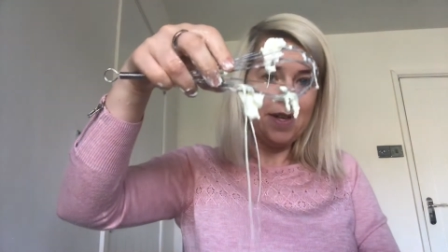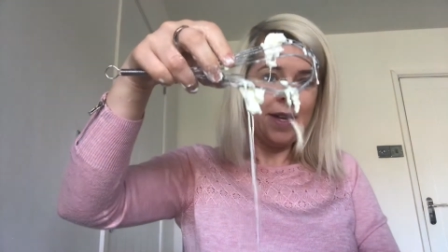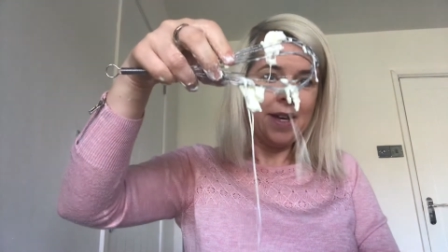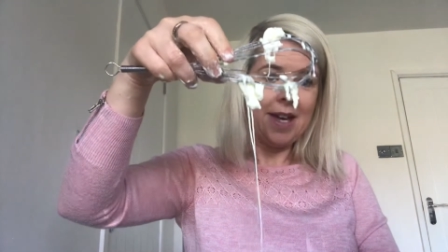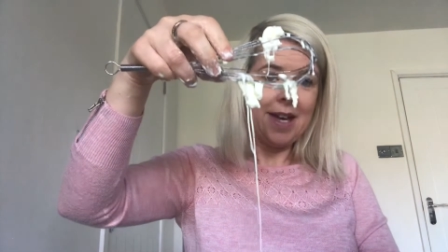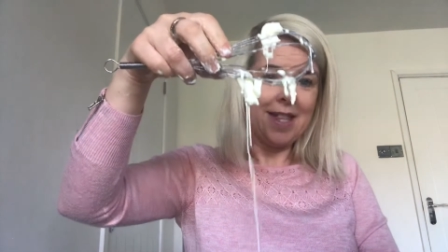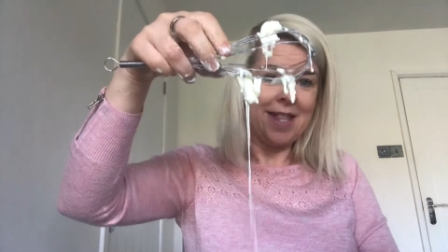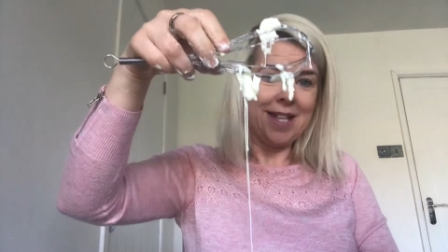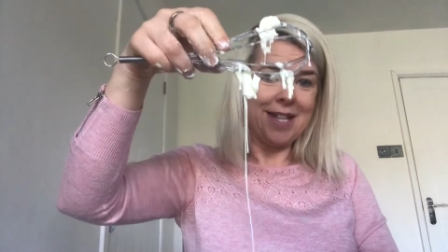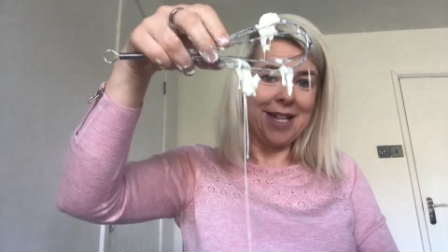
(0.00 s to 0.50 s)

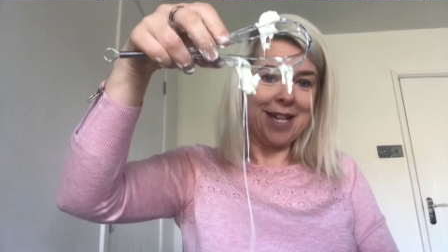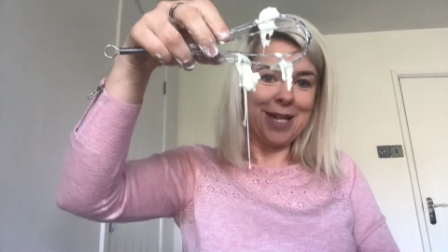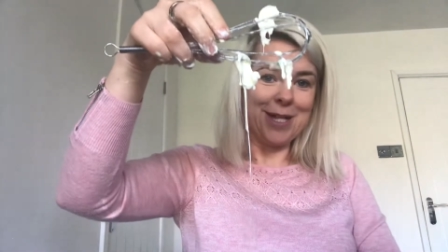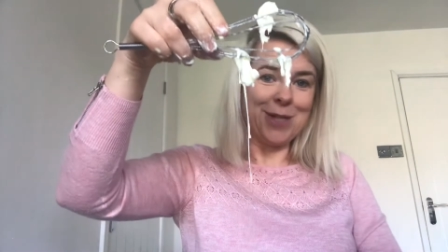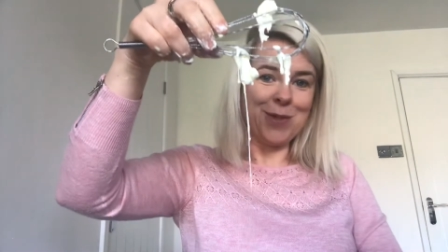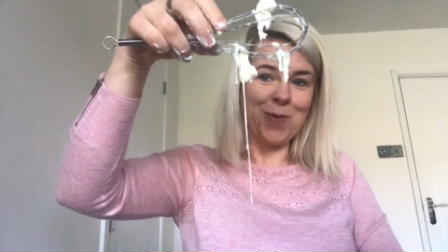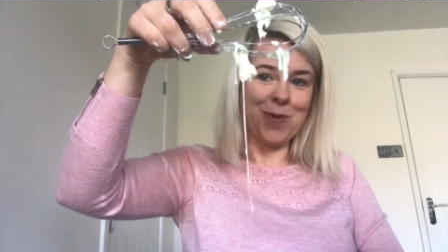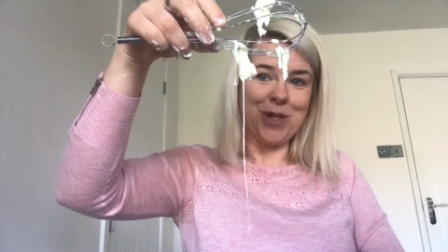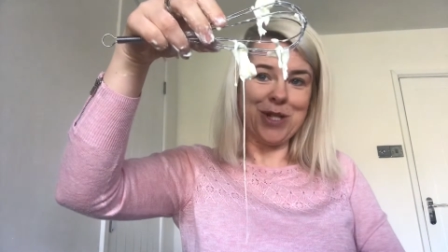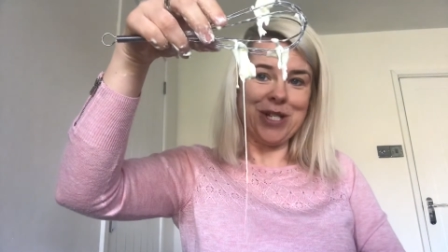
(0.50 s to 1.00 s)
And then you get
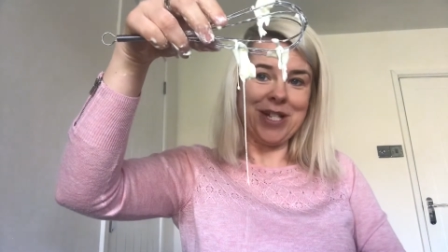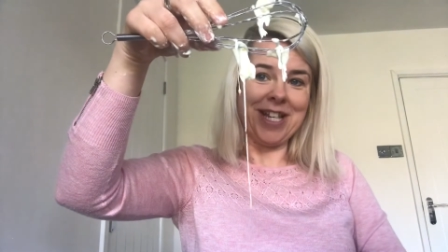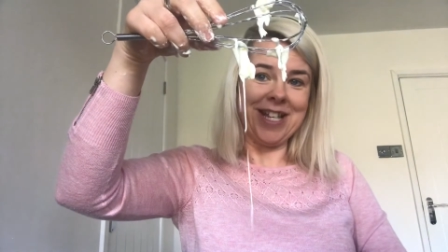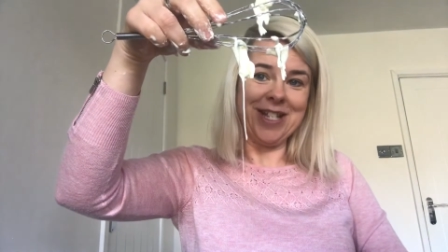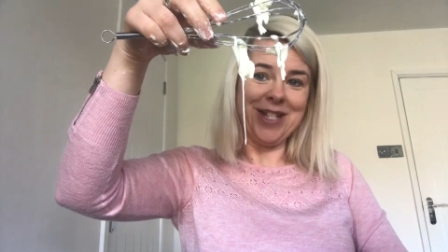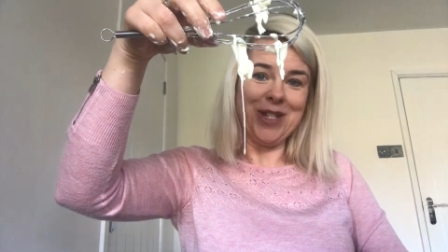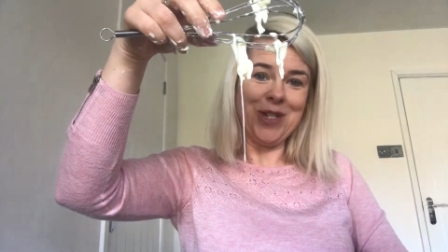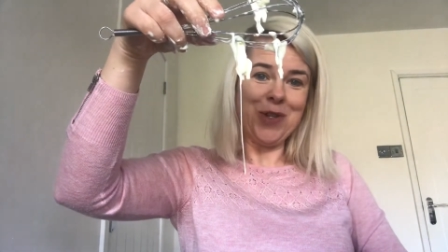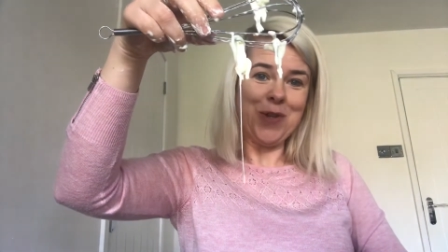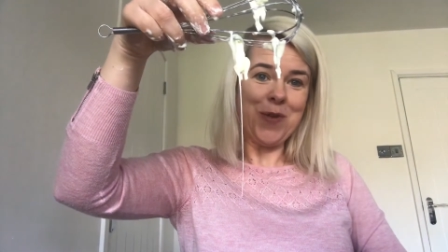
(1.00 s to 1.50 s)
to watch
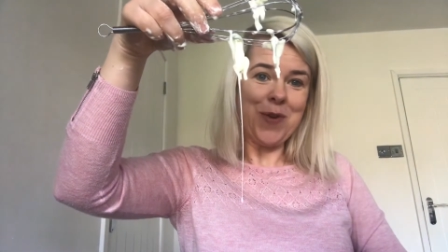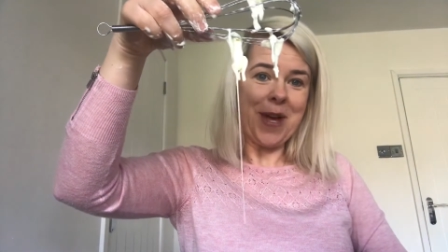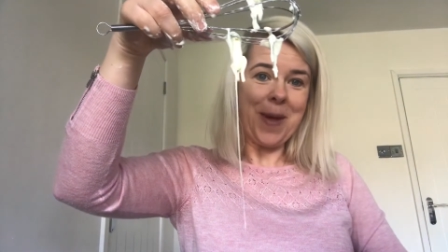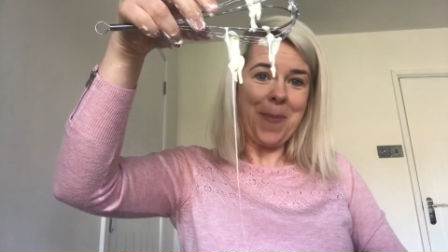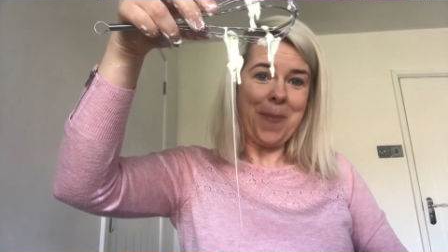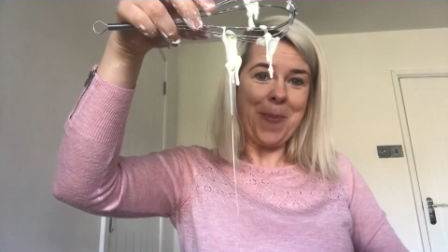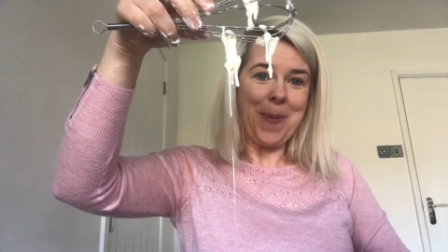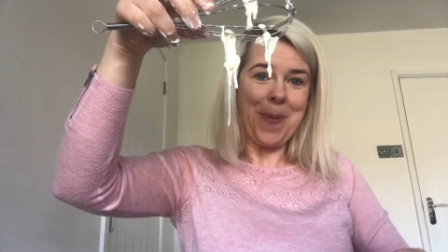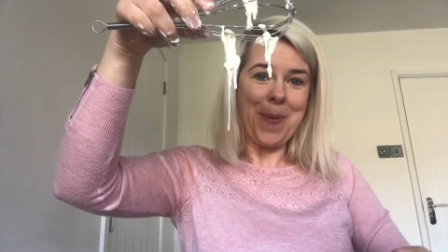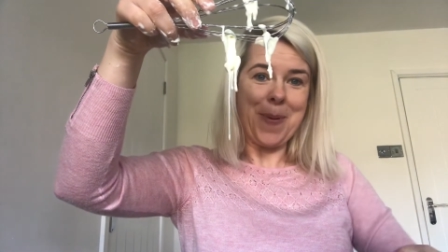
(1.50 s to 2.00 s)
it
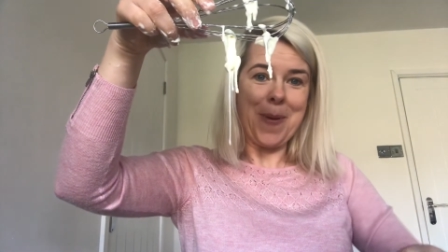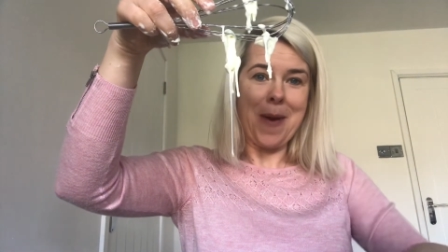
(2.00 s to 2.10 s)
drip.